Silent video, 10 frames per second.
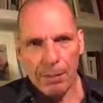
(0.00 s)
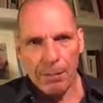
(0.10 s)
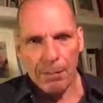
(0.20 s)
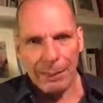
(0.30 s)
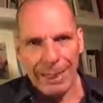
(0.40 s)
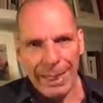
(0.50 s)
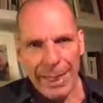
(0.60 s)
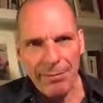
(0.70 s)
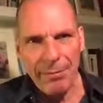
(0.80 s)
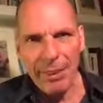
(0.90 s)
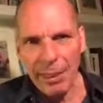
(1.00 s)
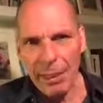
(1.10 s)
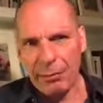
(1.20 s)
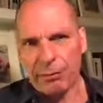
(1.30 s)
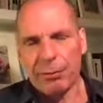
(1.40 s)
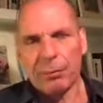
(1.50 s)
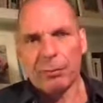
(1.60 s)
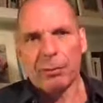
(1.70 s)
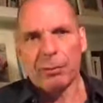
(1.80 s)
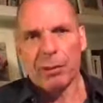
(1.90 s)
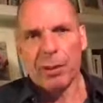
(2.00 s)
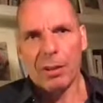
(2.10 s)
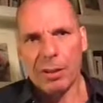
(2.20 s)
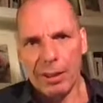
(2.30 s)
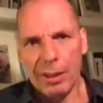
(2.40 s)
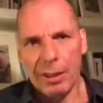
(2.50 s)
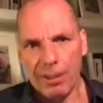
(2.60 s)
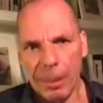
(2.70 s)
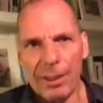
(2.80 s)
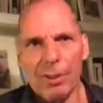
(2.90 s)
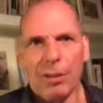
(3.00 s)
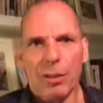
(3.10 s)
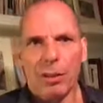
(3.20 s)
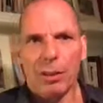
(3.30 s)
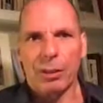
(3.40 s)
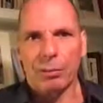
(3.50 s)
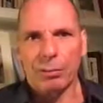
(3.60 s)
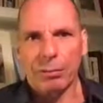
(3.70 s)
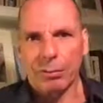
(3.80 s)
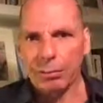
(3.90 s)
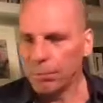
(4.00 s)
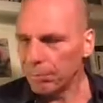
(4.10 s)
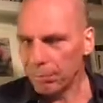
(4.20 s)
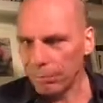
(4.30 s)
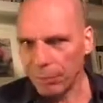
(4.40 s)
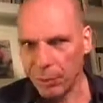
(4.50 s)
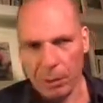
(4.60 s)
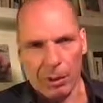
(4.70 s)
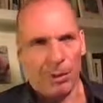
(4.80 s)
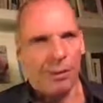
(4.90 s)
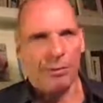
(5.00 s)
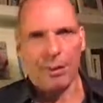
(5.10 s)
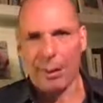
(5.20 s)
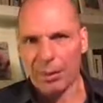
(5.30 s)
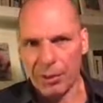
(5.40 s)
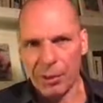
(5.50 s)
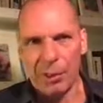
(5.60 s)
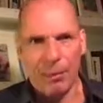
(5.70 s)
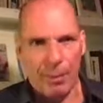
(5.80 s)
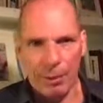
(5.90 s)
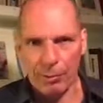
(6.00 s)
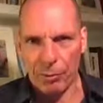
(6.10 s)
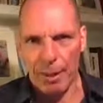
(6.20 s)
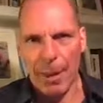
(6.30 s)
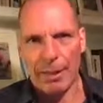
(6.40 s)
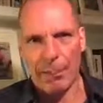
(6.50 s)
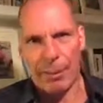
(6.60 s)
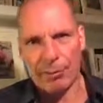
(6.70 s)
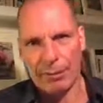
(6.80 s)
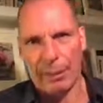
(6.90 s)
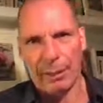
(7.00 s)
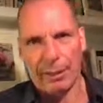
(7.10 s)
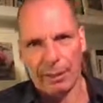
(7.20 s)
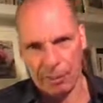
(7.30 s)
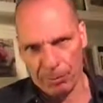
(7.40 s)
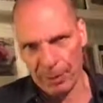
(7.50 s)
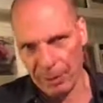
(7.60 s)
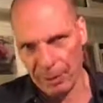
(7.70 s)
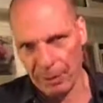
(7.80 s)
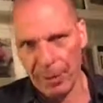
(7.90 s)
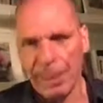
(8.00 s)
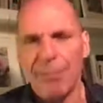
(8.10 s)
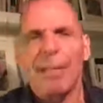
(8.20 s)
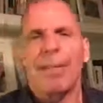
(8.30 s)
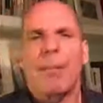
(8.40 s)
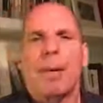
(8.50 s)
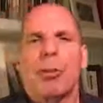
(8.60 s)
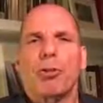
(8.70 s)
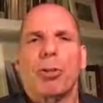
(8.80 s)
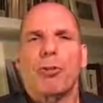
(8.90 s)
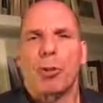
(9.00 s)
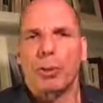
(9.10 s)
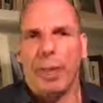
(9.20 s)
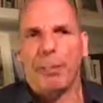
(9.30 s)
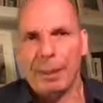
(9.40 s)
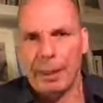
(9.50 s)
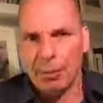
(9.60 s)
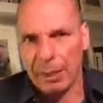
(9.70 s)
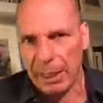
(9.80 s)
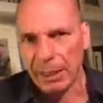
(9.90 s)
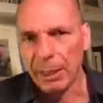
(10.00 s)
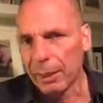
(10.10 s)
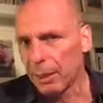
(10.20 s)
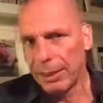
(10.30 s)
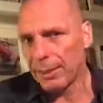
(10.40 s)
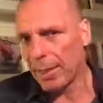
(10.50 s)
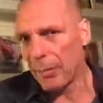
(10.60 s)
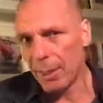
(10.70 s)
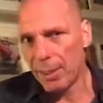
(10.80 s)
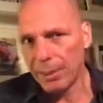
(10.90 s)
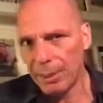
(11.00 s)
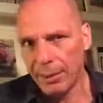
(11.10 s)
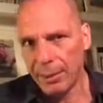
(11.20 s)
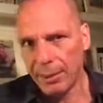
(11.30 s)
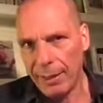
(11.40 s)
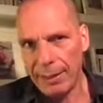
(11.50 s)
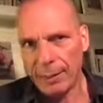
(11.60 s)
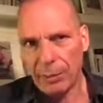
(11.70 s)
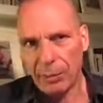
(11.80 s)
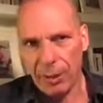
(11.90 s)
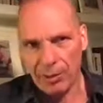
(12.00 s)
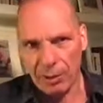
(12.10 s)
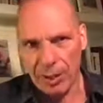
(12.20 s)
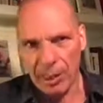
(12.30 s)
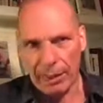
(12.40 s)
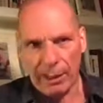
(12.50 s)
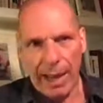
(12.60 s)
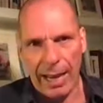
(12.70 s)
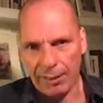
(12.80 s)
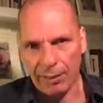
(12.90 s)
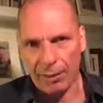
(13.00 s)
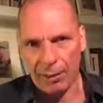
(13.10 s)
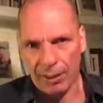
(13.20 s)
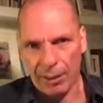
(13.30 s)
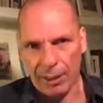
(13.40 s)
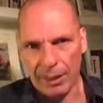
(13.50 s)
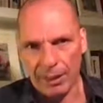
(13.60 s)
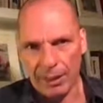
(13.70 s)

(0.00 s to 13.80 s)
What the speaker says: But even if the central banks of the world, the Federal Reserve, the Bank of Japan, the Bank of England, the European Central Bank, even if they manage to refloat capitalism again, in the same way that they did in 2008, 2009,